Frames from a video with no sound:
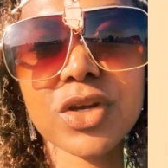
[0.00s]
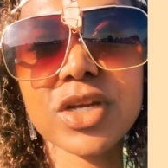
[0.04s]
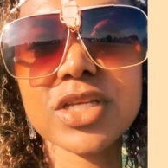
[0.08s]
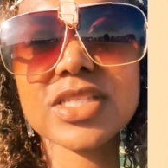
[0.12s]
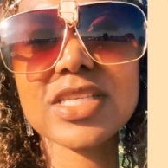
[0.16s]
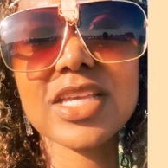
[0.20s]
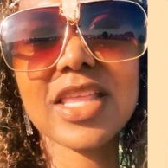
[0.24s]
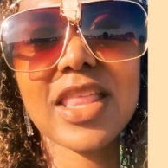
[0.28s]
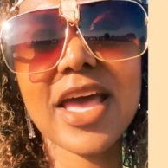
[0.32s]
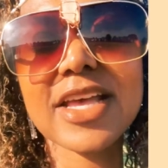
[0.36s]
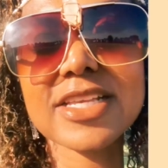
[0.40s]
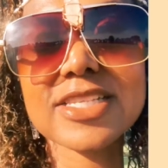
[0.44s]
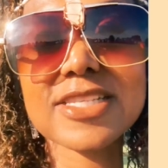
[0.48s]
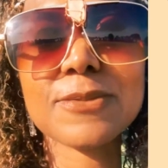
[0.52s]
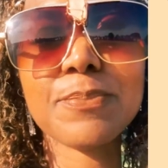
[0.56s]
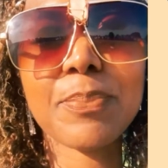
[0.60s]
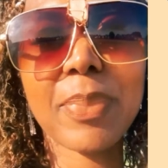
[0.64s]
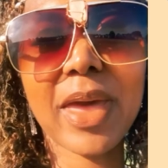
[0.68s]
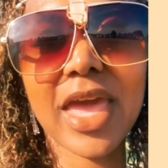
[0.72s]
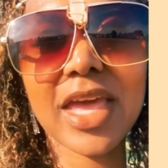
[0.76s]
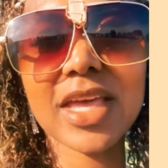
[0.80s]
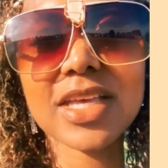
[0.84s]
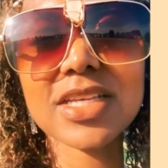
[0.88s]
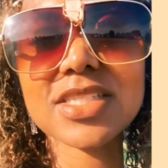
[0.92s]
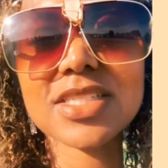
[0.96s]
into that
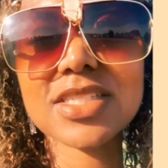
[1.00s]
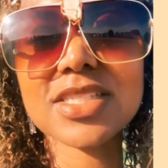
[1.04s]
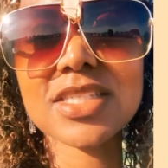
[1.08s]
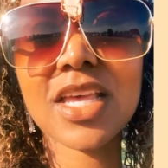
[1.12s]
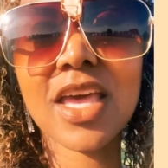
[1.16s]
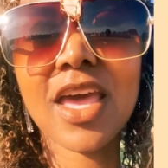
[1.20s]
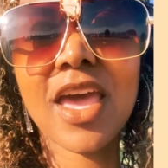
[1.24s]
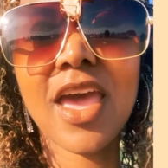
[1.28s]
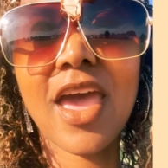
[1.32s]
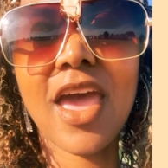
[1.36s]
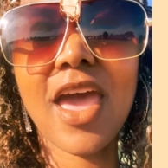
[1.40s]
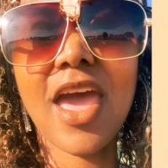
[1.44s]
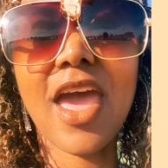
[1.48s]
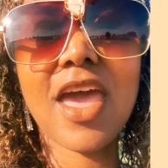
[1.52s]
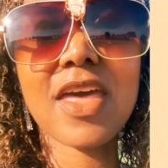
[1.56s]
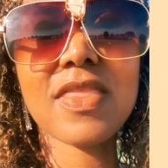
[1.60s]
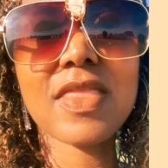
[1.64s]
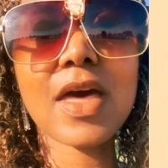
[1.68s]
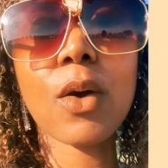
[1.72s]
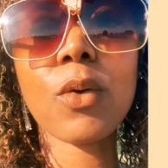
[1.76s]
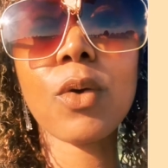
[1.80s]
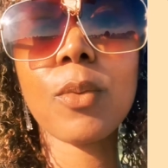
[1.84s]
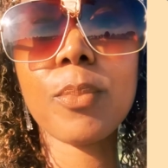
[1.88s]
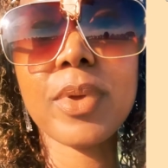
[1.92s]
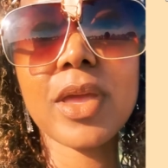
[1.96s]
space, and
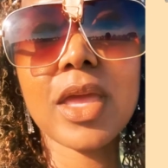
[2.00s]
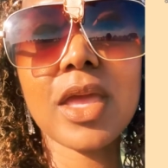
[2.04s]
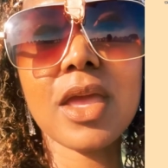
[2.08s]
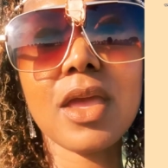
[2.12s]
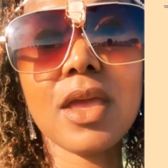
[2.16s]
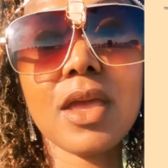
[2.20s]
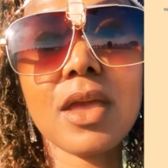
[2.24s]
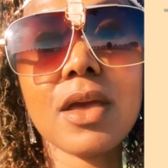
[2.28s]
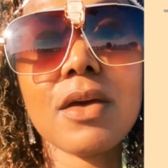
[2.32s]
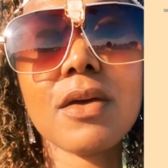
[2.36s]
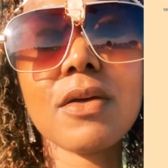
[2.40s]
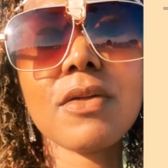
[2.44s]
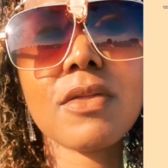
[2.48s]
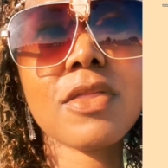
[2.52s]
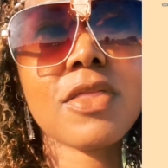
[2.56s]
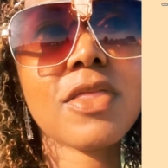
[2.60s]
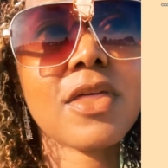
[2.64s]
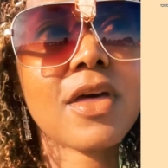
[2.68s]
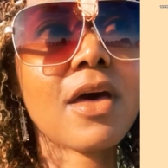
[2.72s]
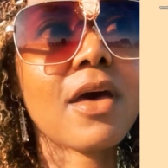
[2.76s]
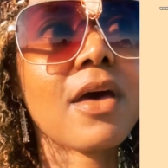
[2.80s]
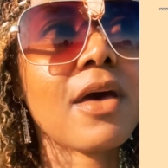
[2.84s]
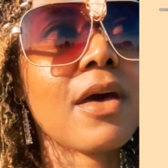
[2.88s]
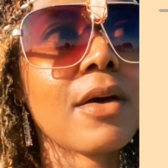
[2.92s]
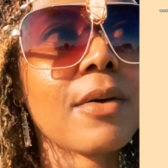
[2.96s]
that will be
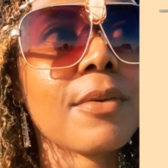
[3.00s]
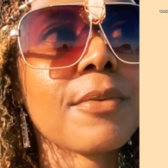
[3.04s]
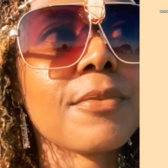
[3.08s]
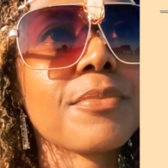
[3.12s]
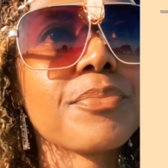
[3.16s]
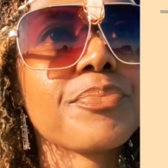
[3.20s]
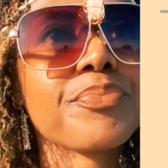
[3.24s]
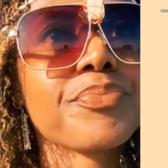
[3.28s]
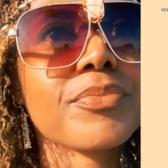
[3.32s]
the